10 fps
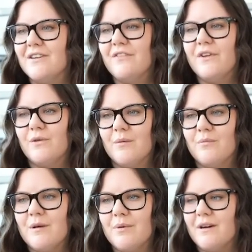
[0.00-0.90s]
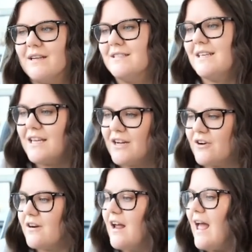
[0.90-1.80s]
the Grim Reaper is
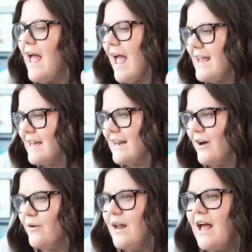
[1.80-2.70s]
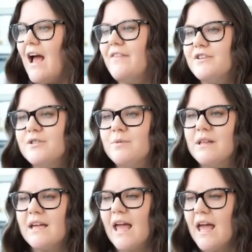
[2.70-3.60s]
here, hanging out, and then just be
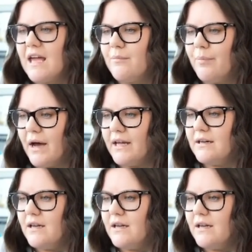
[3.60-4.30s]
like, "Hey, bud,